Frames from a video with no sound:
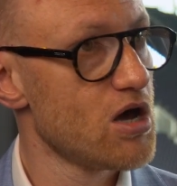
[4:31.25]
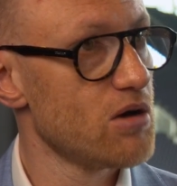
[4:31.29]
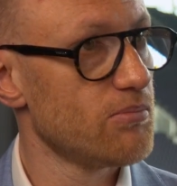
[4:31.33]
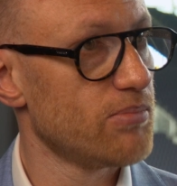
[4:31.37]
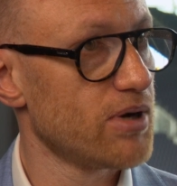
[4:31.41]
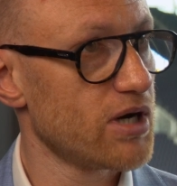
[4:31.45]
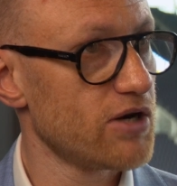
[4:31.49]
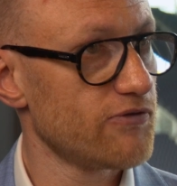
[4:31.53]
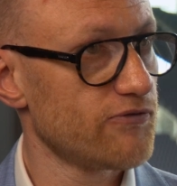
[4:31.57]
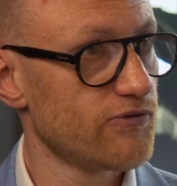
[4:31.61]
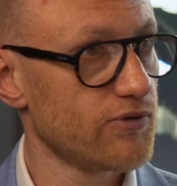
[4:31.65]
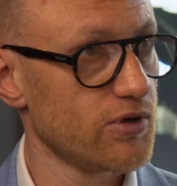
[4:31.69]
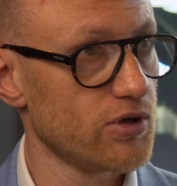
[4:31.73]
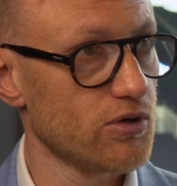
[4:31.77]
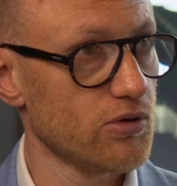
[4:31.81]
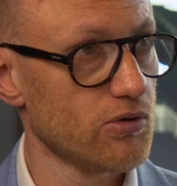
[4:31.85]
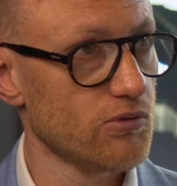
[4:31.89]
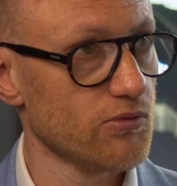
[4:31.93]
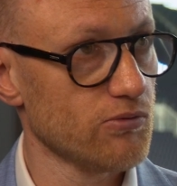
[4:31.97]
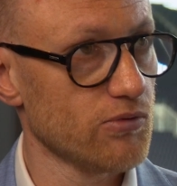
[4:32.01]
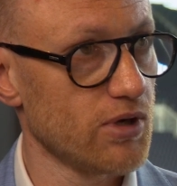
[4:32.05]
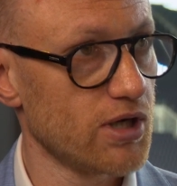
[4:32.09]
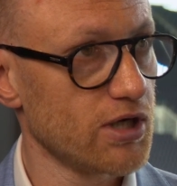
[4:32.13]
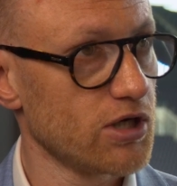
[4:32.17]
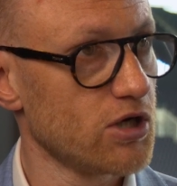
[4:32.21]
But if you're
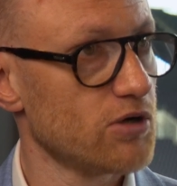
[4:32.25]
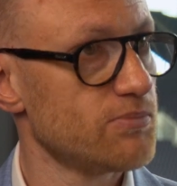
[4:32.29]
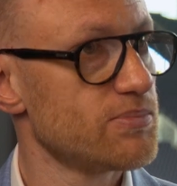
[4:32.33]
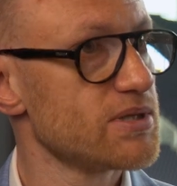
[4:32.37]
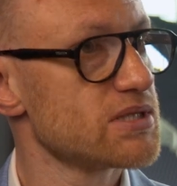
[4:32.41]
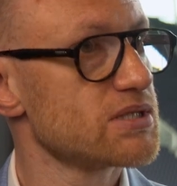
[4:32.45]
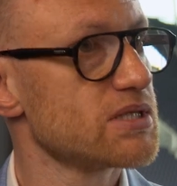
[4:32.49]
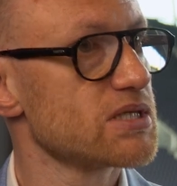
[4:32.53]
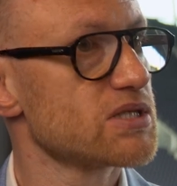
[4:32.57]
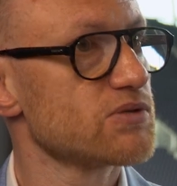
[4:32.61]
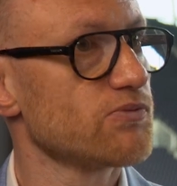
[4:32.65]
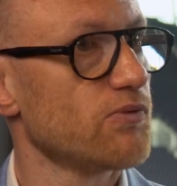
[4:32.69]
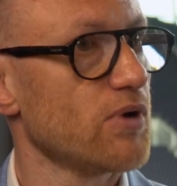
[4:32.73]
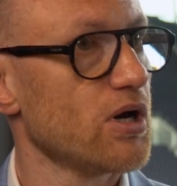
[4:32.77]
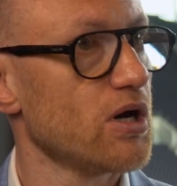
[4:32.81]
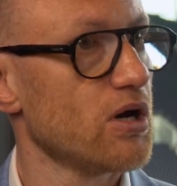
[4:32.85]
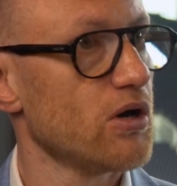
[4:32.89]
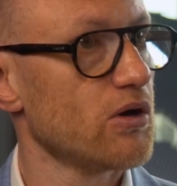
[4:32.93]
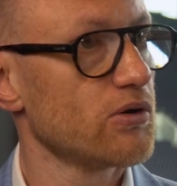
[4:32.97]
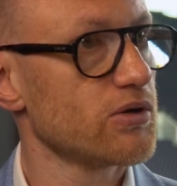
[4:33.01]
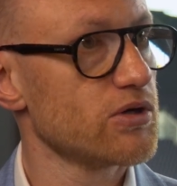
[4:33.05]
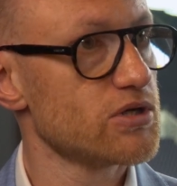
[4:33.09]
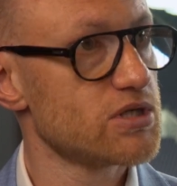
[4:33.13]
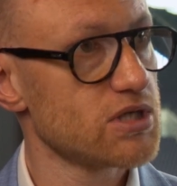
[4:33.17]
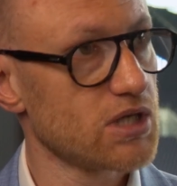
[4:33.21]
running your business
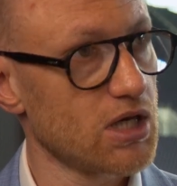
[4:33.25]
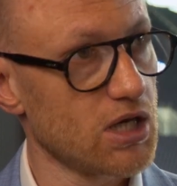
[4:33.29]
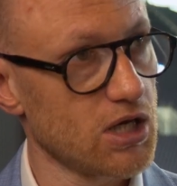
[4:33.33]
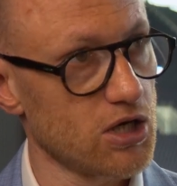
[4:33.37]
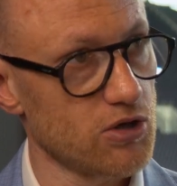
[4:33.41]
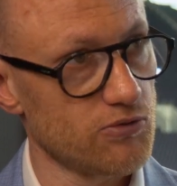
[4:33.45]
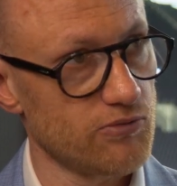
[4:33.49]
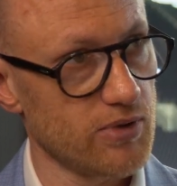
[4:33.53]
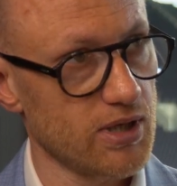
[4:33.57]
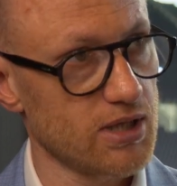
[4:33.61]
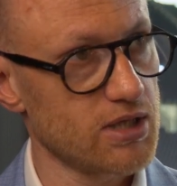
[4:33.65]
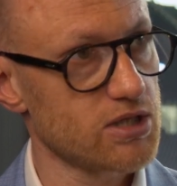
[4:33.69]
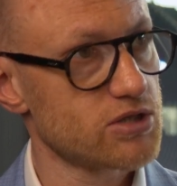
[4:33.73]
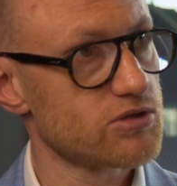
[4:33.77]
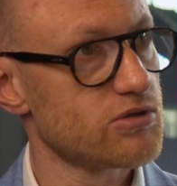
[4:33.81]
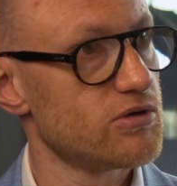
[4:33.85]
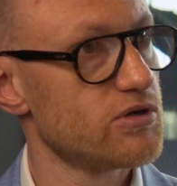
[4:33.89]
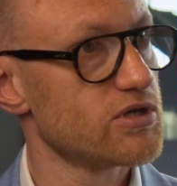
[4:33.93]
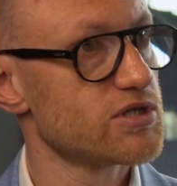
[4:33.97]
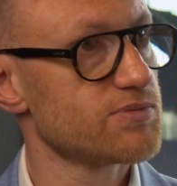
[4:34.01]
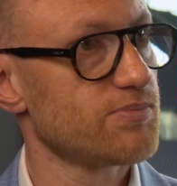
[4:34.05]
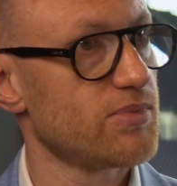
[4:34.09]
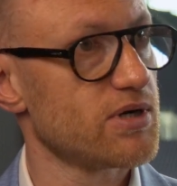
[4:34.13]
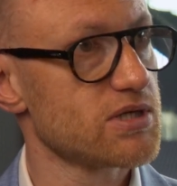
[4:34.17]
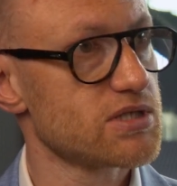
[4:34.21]
well, you're taking your regulatory
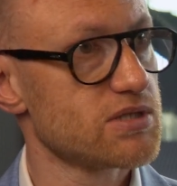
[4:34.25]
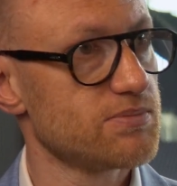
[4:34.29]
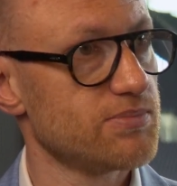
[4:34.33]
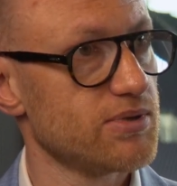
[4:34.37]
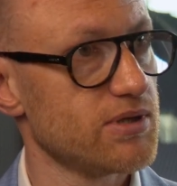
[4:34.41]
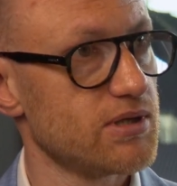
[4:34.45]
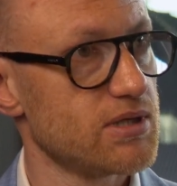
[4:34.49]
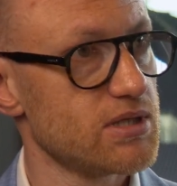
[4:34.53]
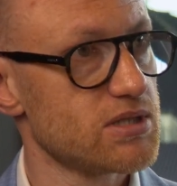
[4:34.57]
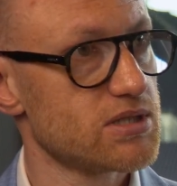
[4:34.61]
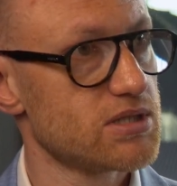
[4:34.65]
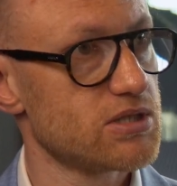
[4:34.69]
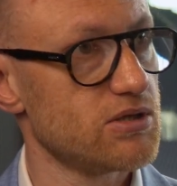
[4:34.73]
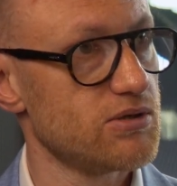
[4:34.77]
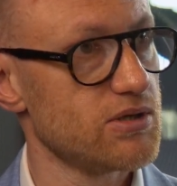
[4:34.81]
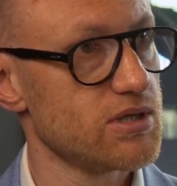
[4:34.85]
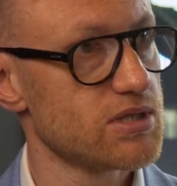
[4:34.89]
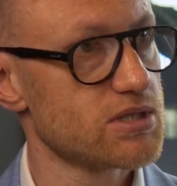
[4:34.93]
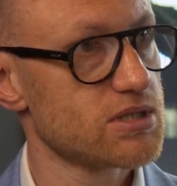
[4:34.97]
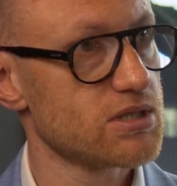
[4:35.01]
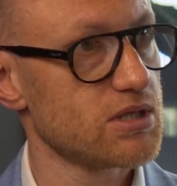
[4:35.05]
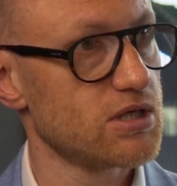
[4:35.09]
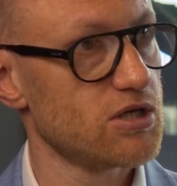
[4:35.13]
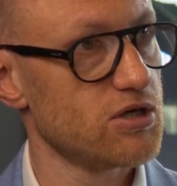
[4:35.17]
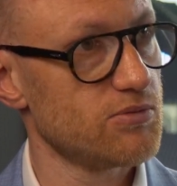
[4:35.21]
responsibilities
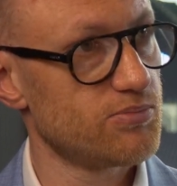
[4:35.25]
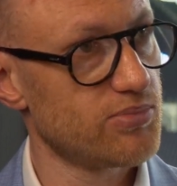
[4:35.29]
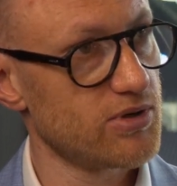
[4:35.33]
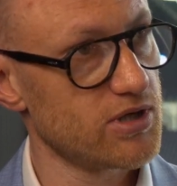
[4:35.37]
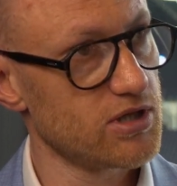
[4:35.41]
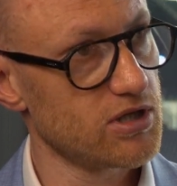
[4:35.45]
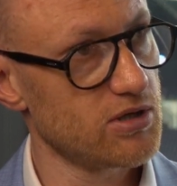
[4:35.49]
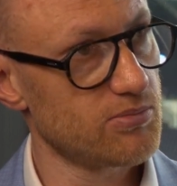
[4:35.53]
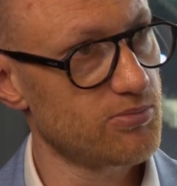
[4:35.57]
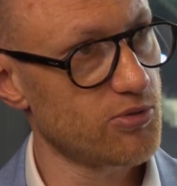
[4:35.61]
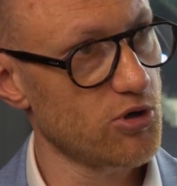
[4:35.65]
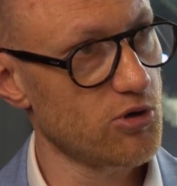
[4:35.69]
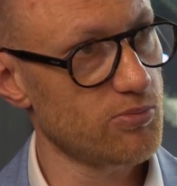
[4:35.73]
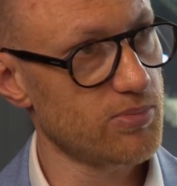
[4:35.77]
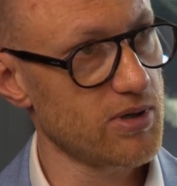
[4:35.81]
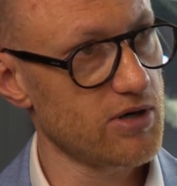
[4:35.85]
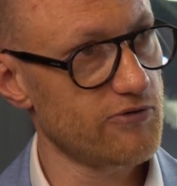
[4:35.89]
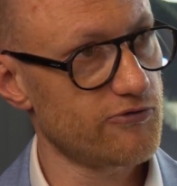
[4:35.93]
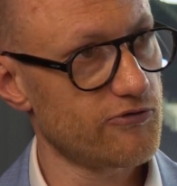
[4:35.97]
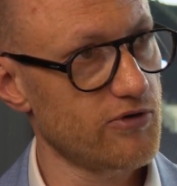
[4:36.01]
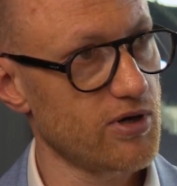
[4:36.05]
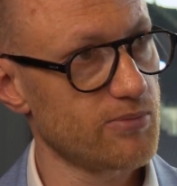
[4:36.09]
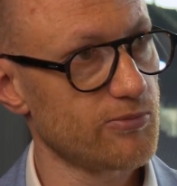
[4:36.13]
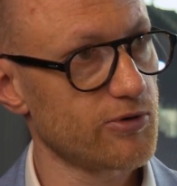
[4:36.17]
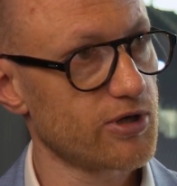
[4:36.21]
seriously, and you're putting the
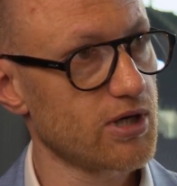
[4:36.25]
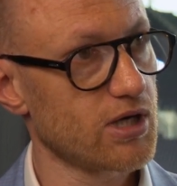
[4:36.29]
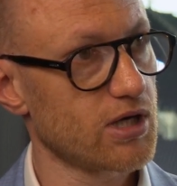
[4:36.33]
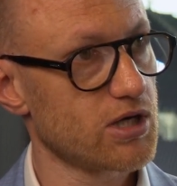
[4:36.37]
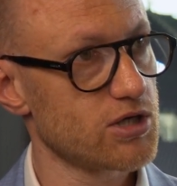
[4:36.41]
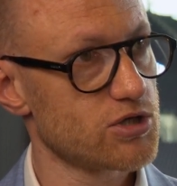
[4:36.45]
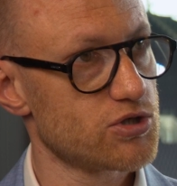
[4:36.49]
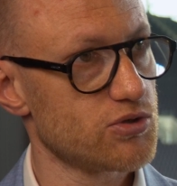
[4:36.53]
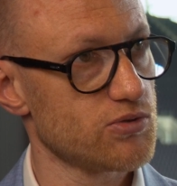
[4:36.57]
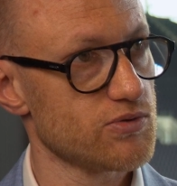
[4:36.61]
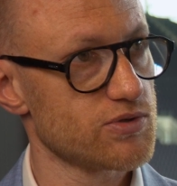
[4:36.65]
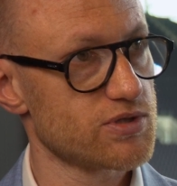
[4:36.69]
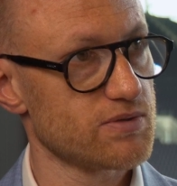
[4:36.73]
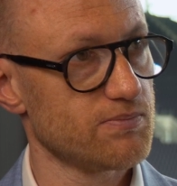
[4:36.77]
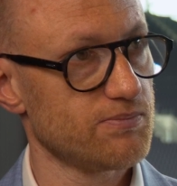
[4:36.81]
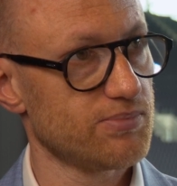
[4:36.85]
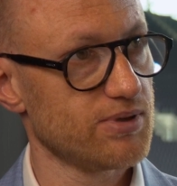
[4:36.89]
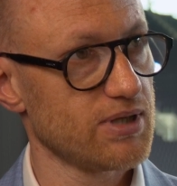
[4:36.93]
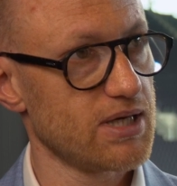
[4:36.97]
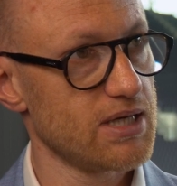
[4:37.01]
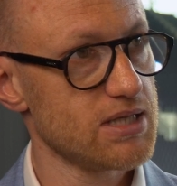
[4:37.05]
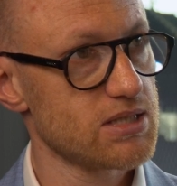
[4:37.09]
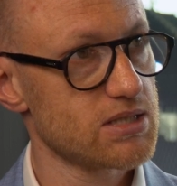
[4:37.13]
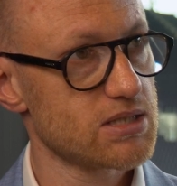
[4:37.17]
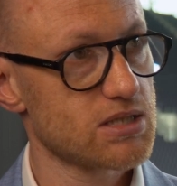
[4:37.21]
appropriate framework and controls in
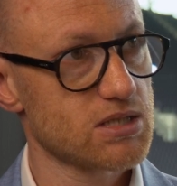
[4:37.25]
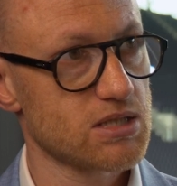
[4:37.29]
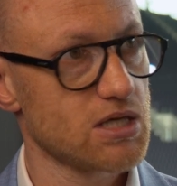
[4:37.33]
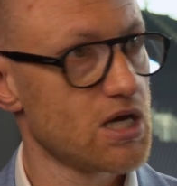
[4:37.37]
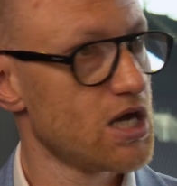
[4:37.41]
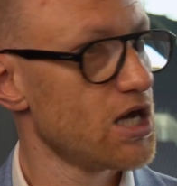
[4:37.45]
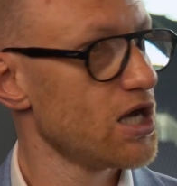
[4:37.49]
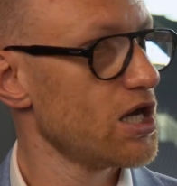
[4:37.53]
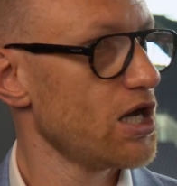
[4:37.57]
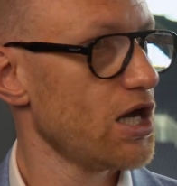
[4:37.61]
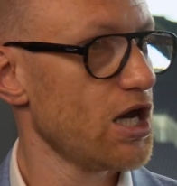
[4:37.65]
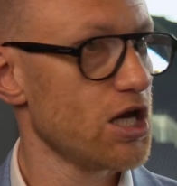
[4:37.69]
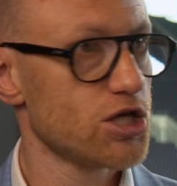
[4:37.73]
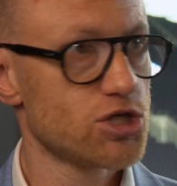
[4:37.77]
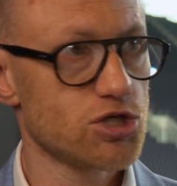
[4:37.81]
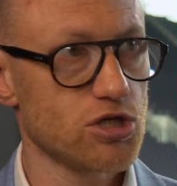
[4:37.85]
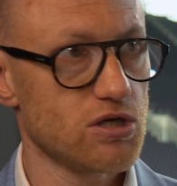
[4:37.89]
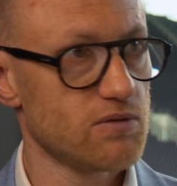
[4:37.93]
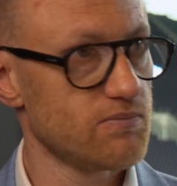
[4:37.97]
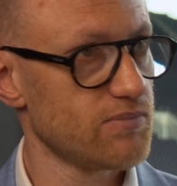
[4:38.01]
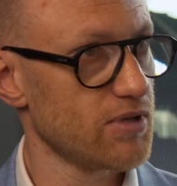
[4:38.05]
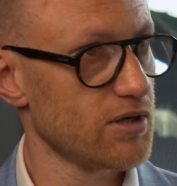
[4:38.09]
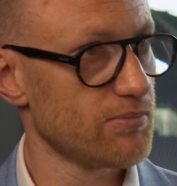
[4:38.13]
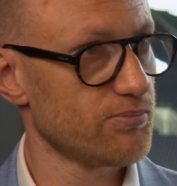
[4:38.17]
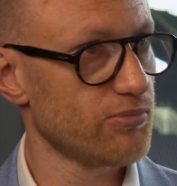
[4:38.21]
place, it
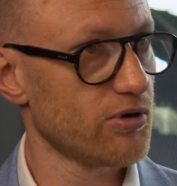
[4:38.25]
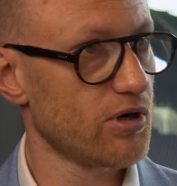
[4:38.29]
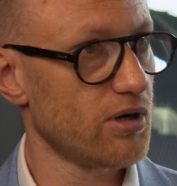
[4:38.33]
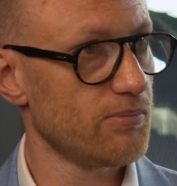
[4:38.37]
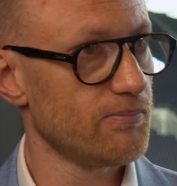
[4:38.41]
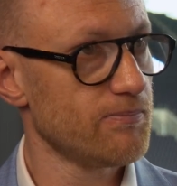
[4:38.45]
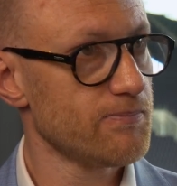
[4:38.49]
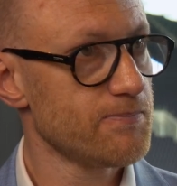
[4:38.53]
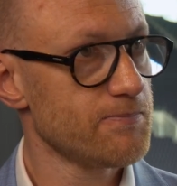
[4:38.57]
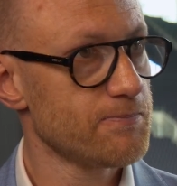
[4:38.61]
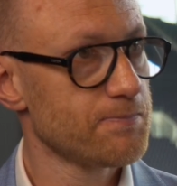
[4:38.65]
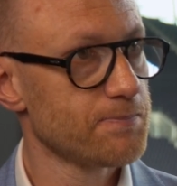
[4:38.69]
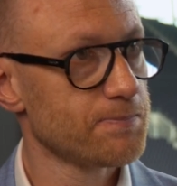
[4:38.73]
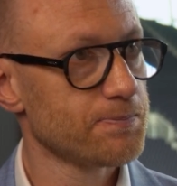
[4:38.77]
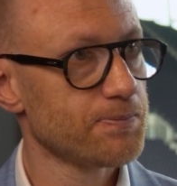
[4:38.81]
shouldn't be a problem.